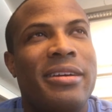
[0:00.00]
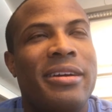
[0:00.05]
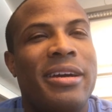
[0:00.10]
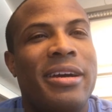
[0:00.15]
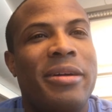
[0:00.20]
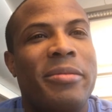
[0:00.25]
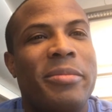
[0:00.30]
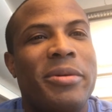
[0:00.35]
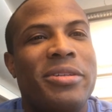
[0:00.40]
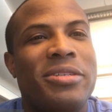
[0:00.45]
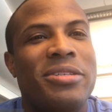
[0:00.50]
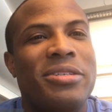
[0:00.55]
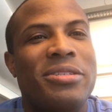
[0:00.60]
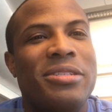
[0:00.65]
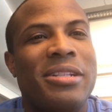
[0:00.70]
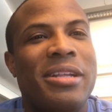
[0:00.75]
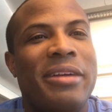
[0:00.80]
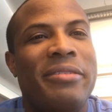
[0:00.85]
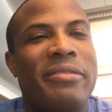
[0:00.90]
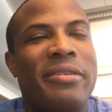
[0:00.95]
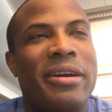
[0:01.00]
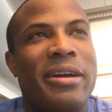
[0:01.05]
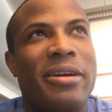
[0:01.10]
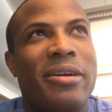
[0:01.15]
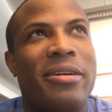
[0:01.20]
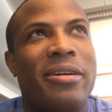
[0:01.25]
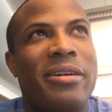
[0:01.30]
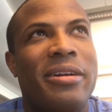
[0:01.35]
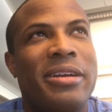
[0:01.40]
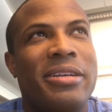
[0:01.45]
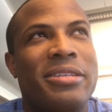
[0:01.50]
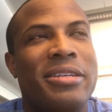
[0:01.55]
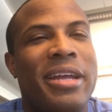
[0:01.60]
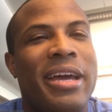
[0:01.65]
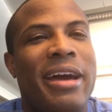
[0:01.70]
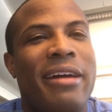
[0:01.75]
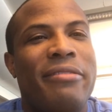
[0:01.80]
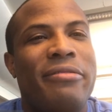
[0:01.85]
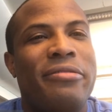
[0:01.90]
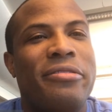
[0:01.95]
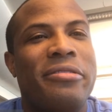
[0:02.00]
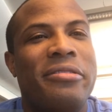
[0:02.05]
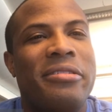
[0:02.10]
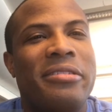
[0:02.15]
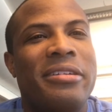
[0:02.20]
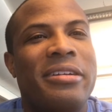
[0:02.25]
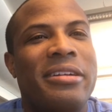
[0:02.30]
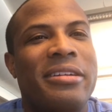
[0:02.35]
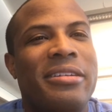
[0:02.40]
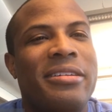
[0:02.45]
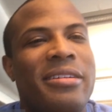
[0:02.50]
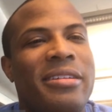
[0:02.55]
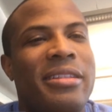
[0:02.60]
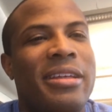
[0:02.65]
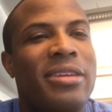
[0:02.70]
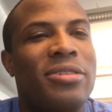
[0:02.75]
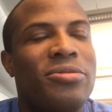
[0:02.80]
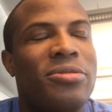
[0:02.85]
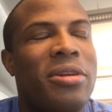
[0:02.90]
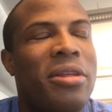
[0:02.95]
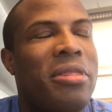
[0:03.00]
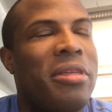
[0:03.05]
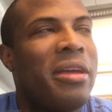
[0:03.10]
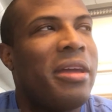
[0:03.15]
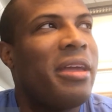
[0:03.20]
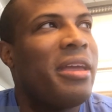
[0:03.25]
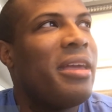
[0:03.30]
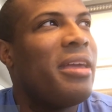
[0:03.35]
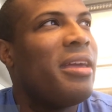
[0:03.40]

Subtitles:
how much is left, or is it half full? That sort of thing.